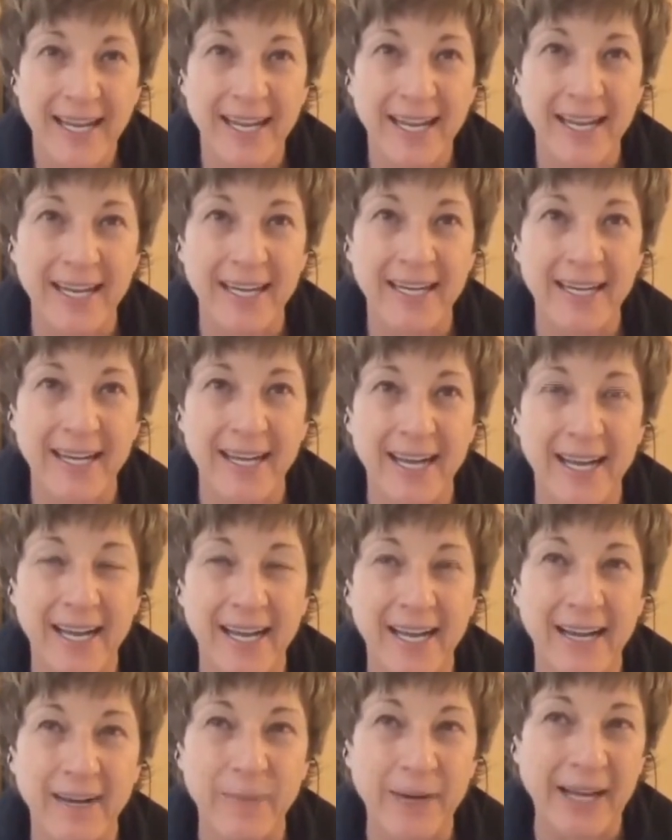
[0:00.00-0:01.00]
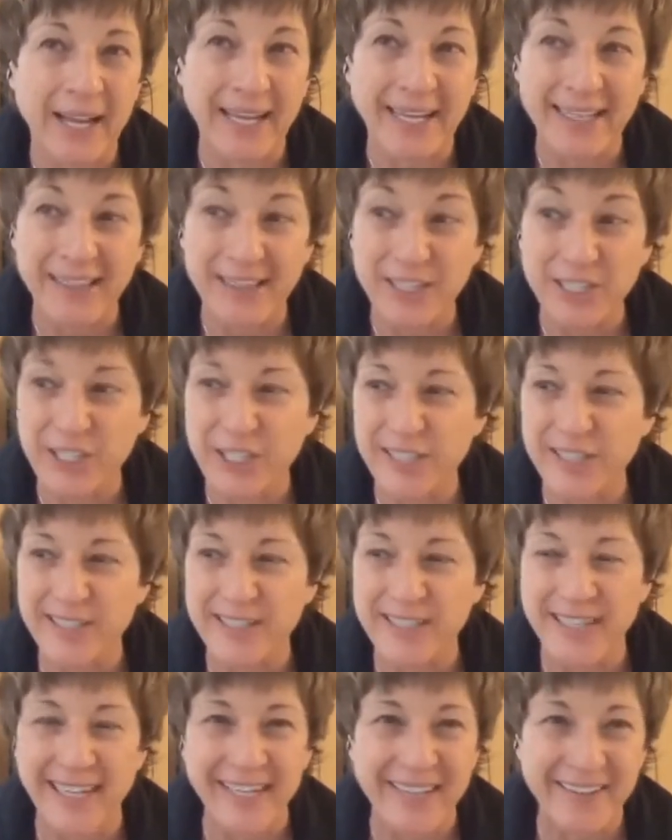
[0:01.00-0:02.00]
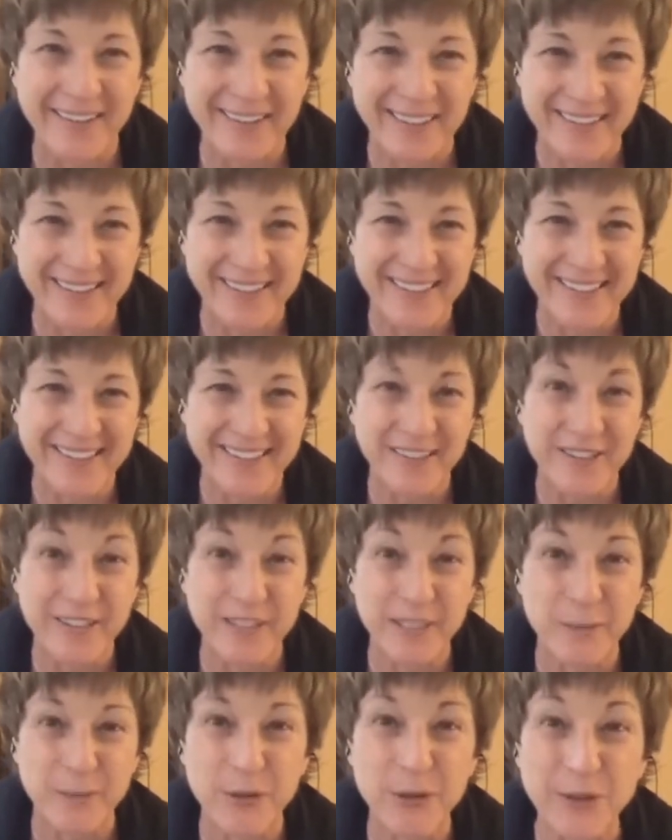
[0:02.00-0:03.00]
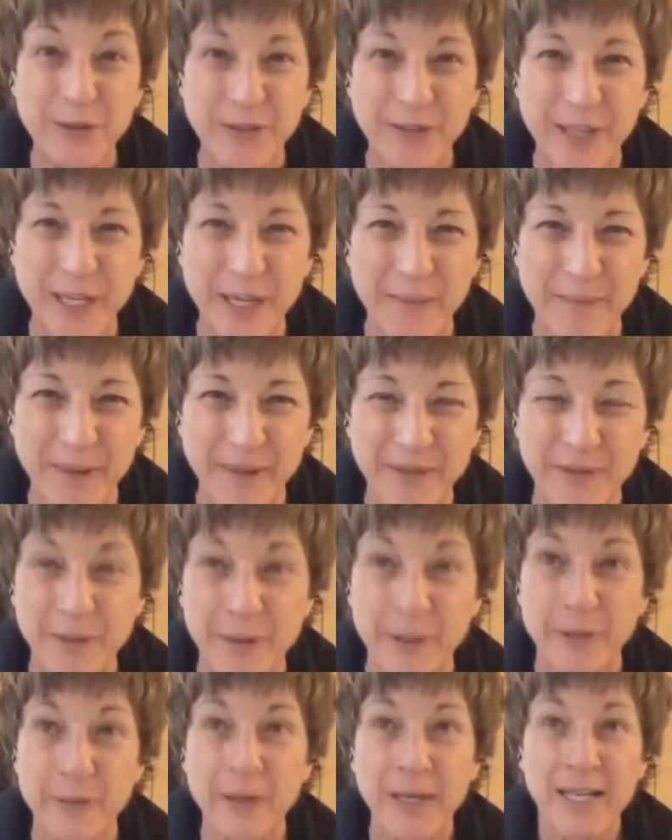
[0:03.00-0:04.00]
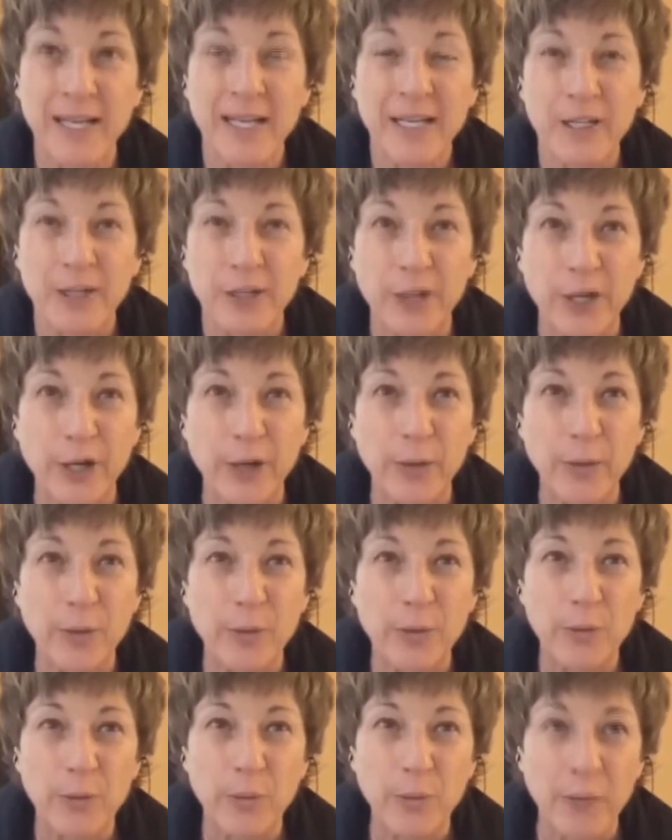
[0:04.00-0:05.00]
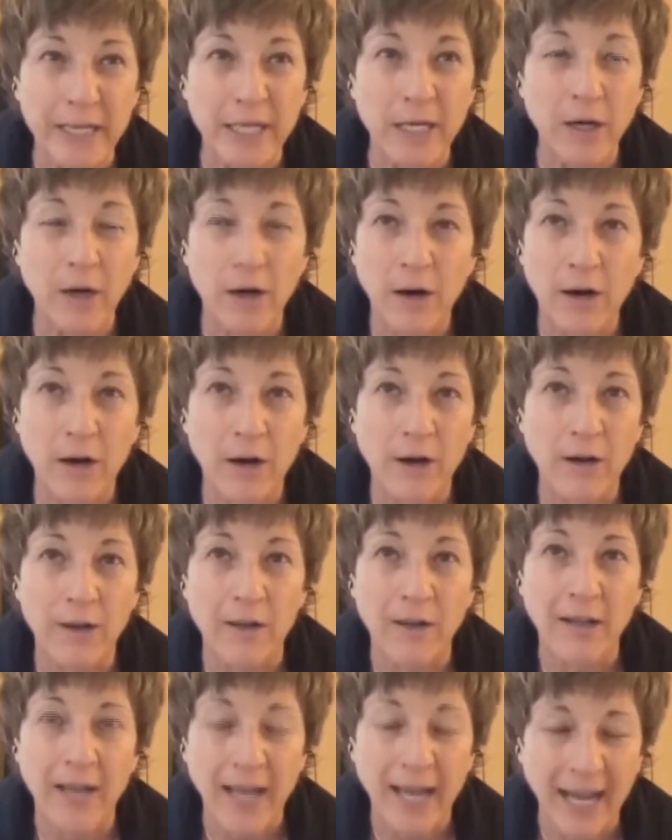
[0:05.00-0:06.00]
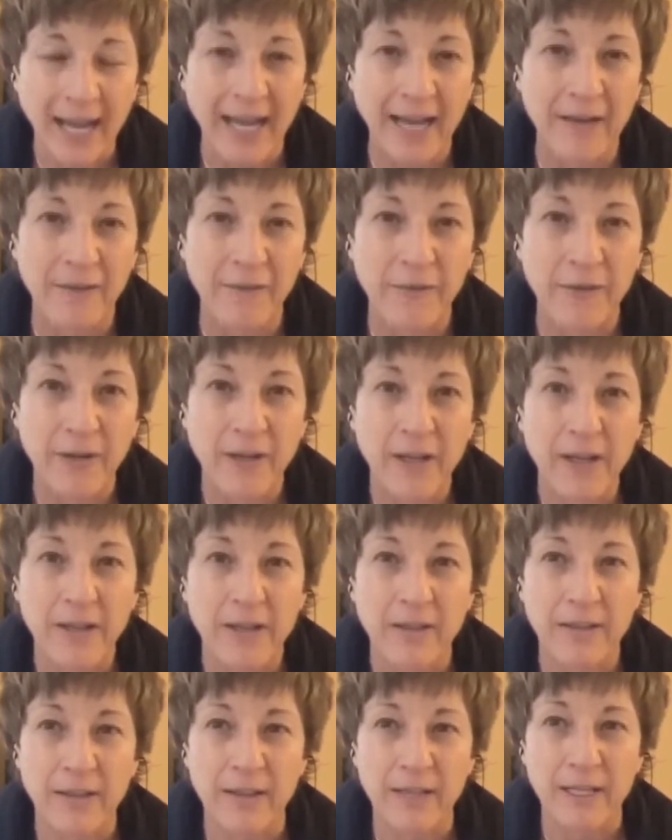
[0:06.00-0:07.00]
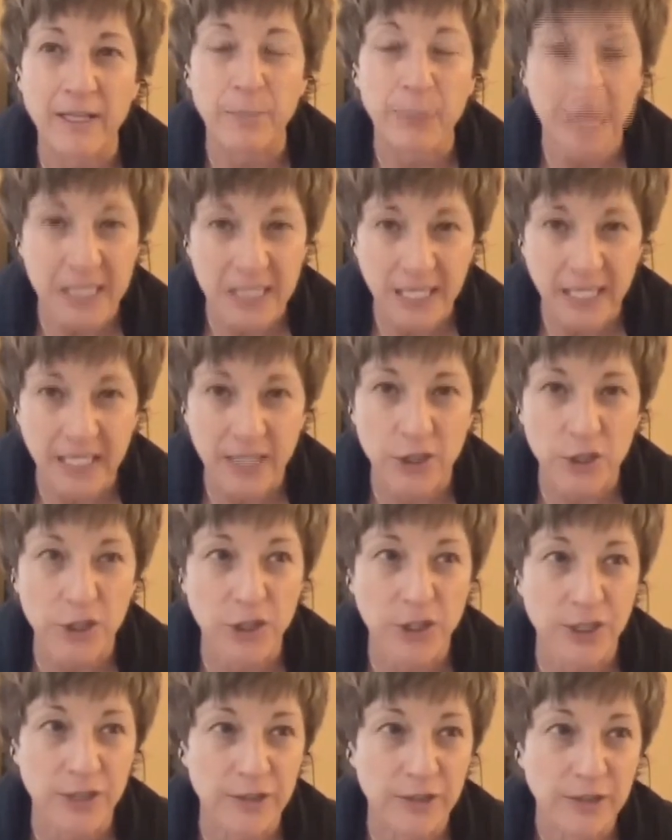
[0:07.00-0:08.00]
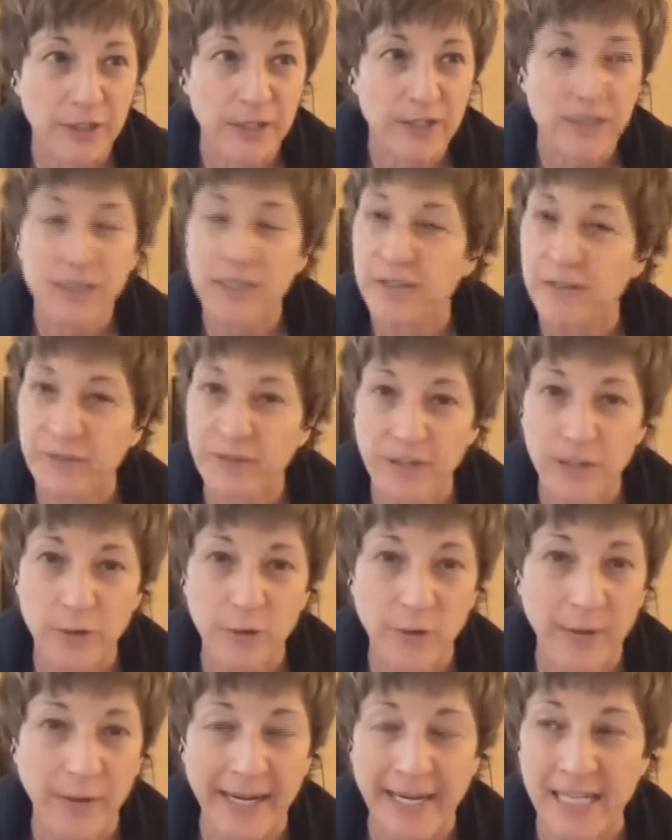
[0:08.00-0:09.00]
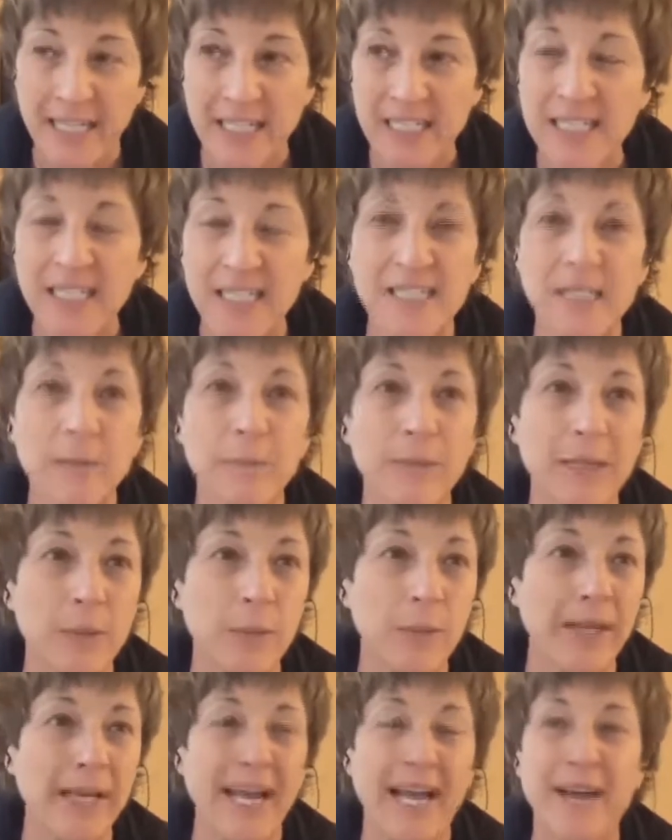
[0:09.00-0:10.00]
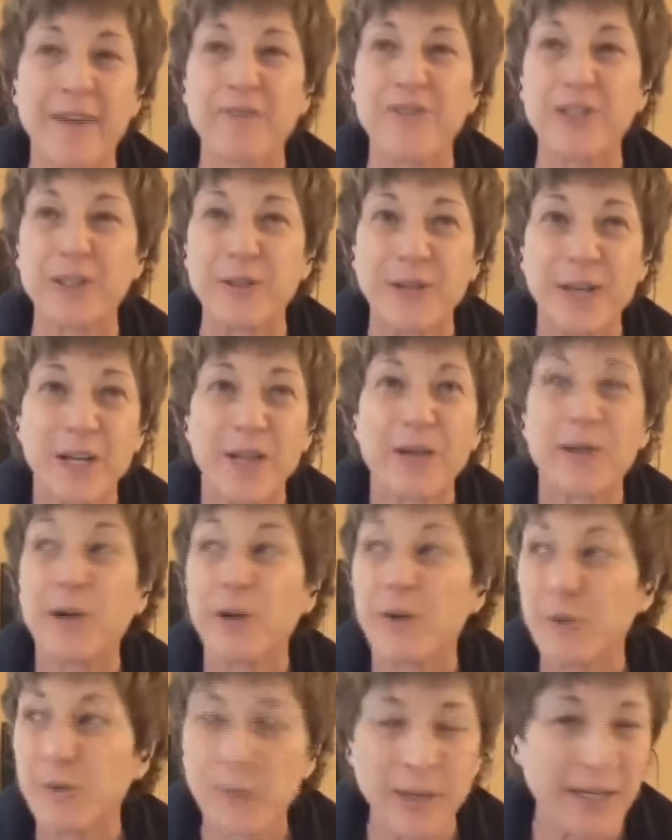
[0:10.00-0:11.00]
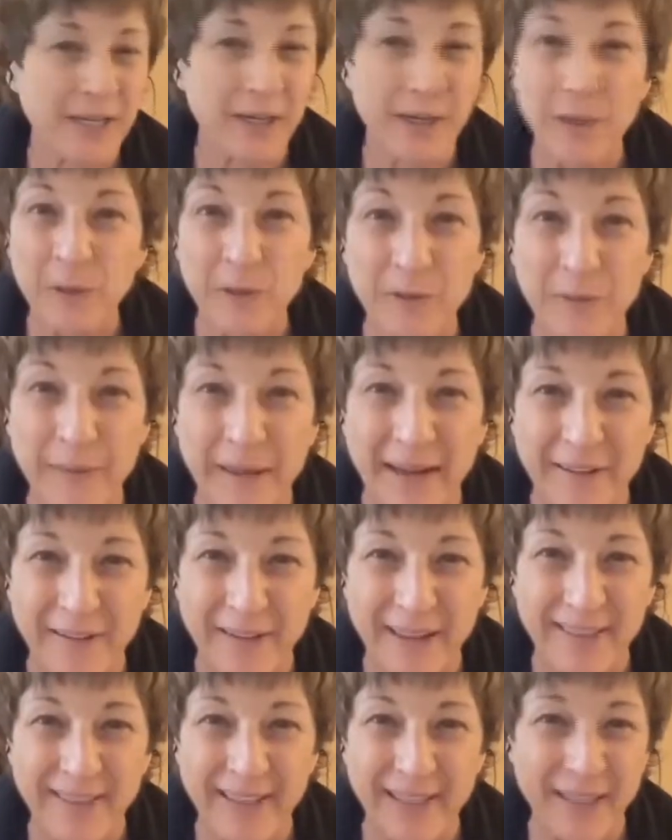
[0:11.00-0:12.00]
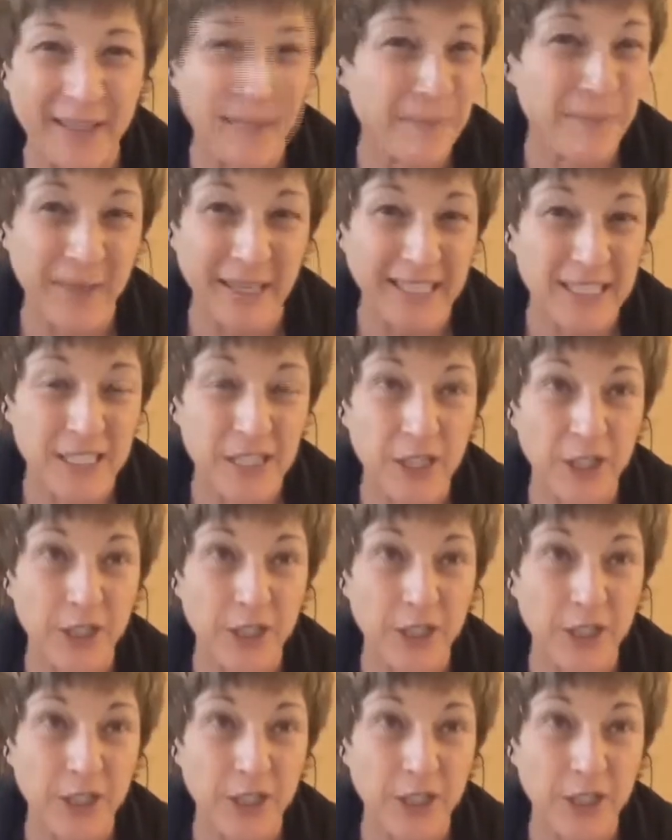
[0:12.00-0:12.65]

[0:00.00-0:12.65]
And when I get the chills, I know there's some truth coming through. We all have the potential to feel great. And it doesn't mean we have to go win a gold medal at the Olympics.